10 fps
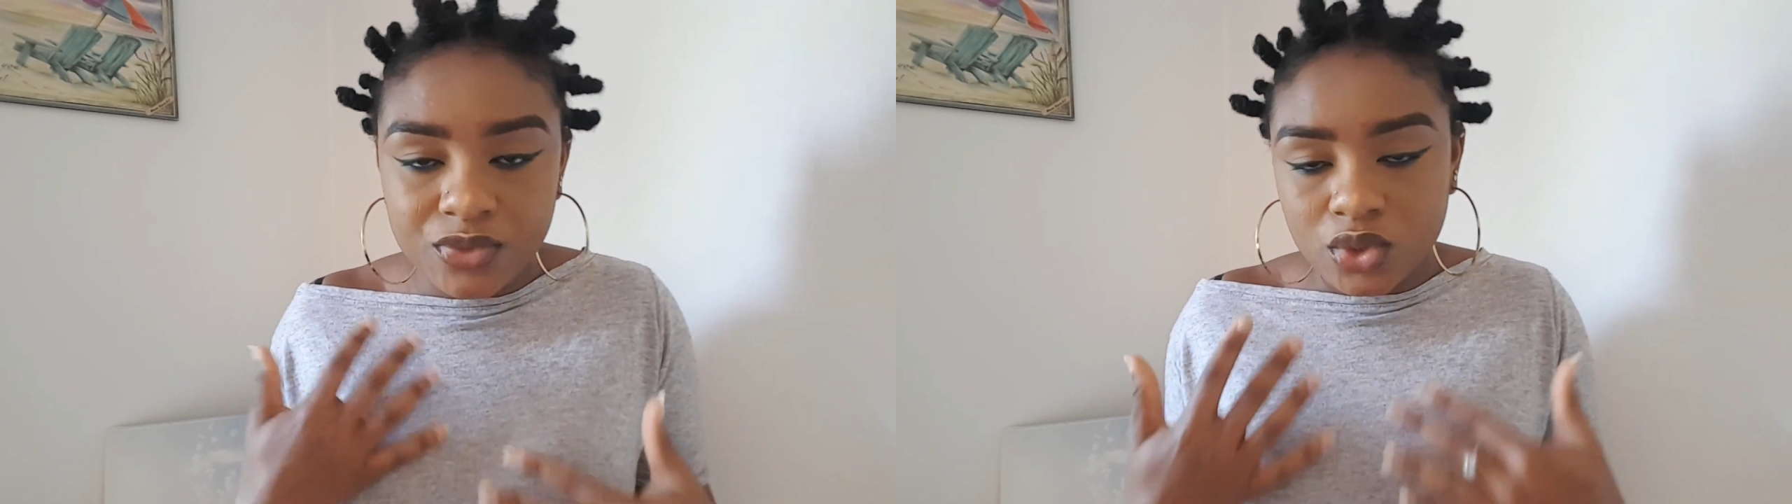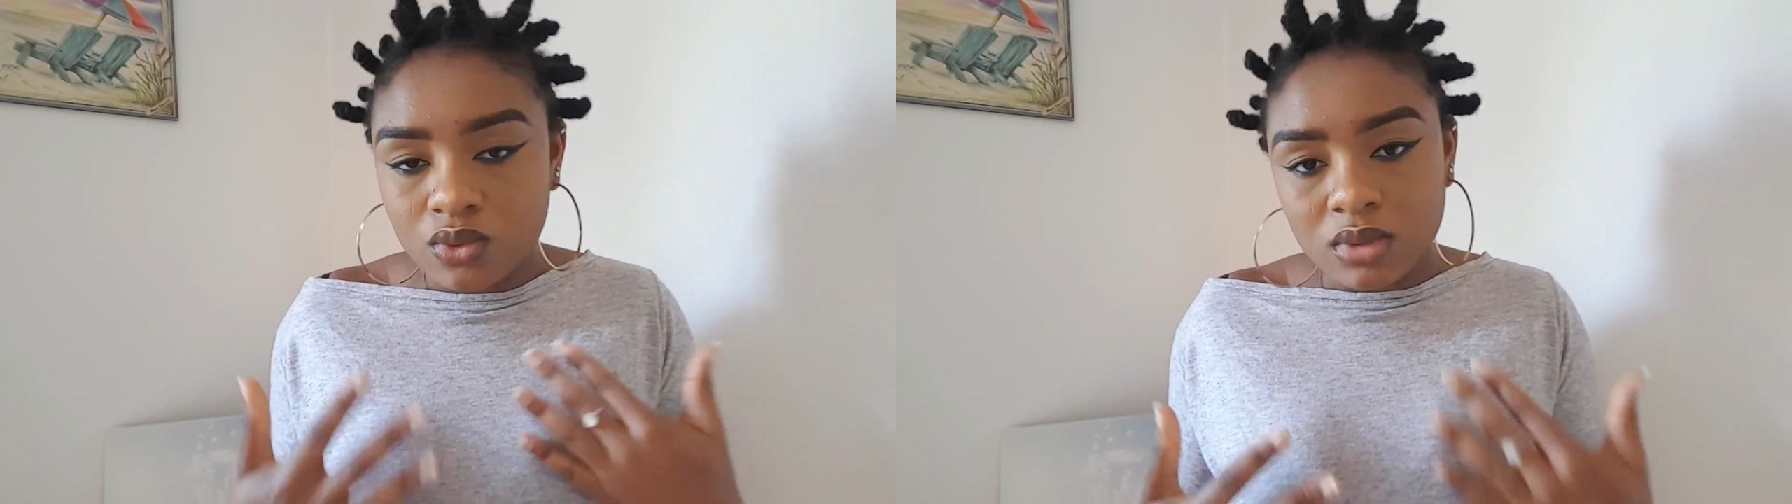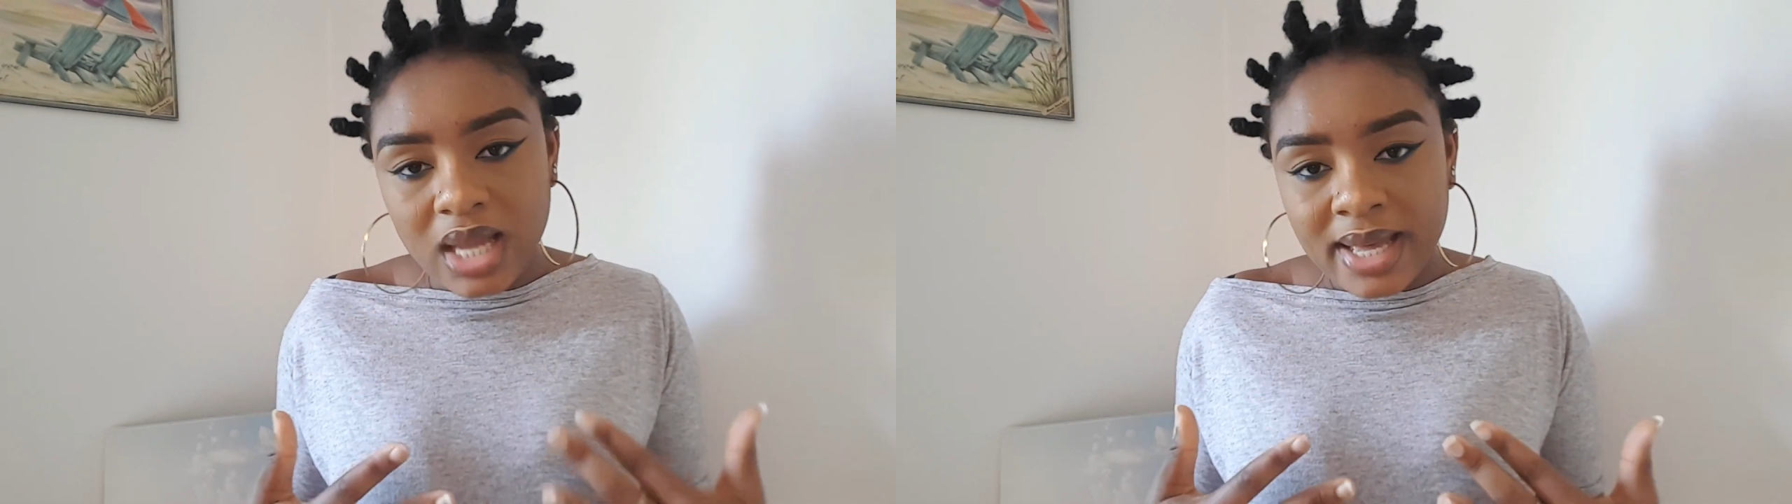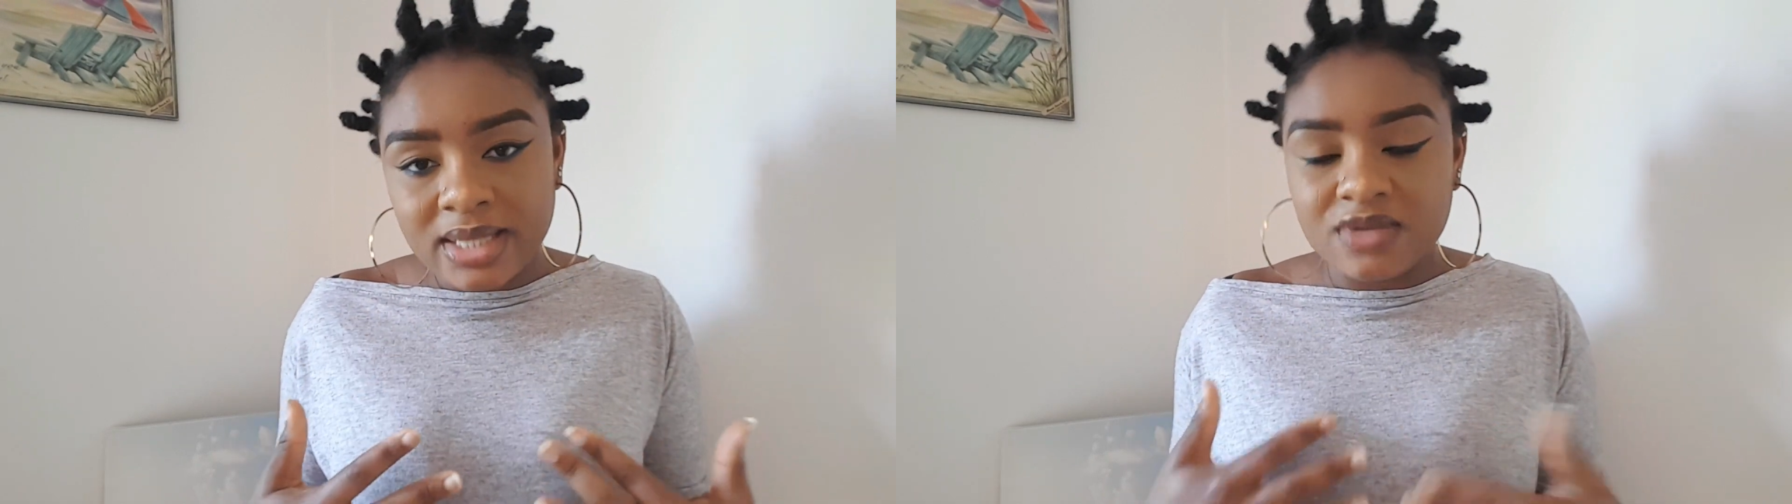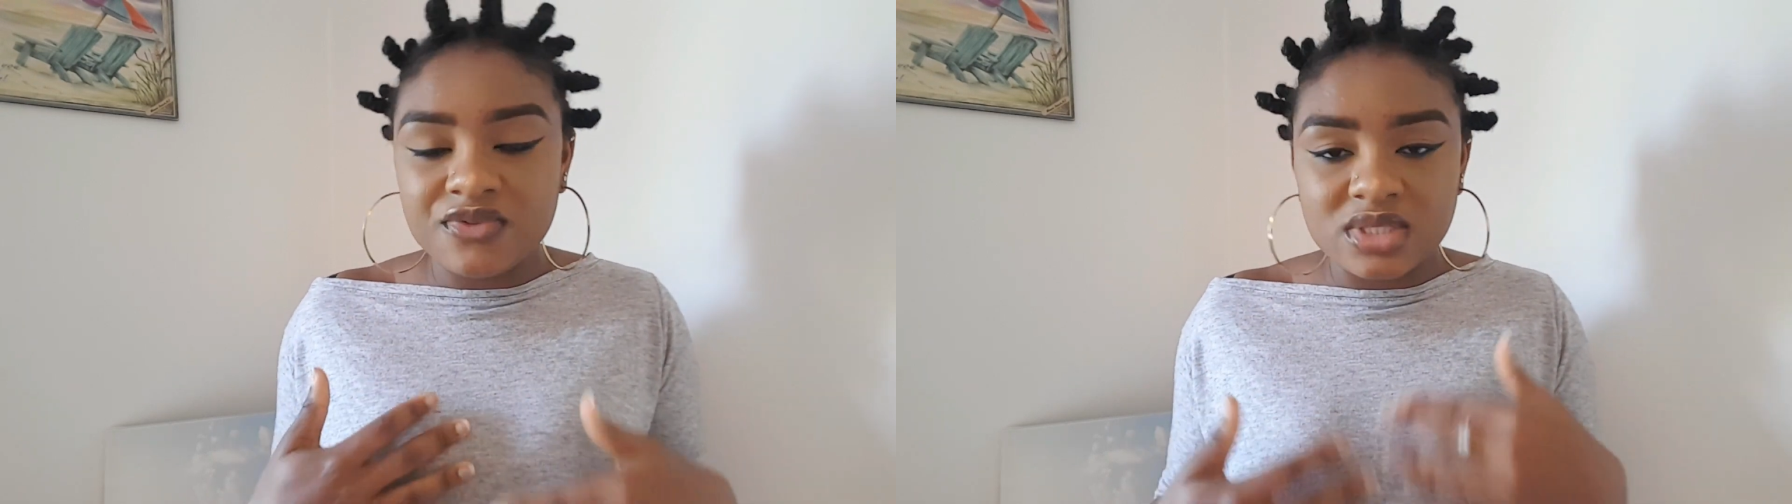you know,
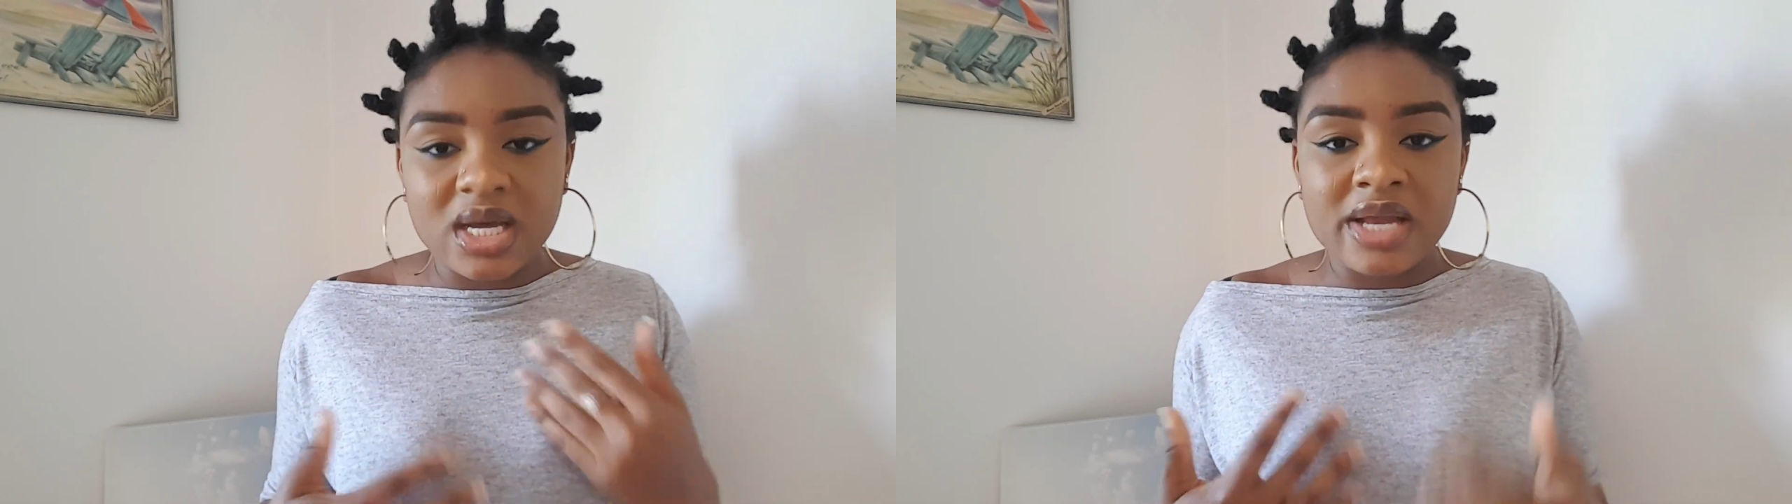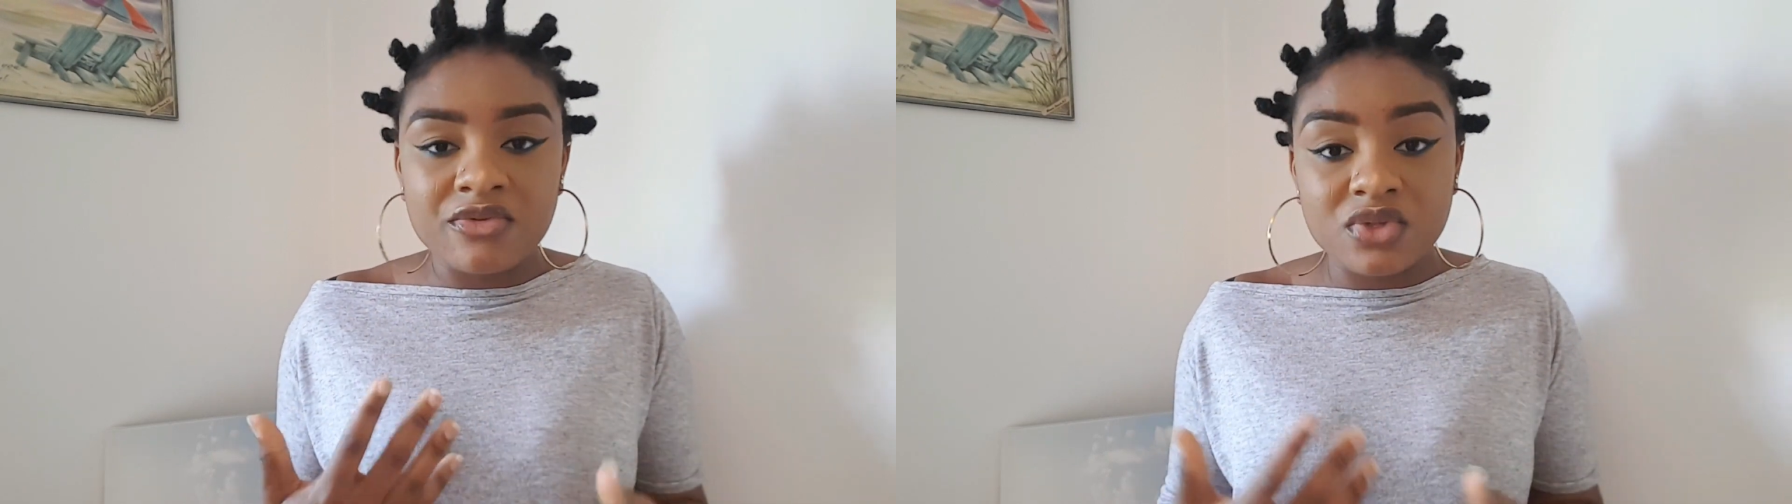line, if it's the kind of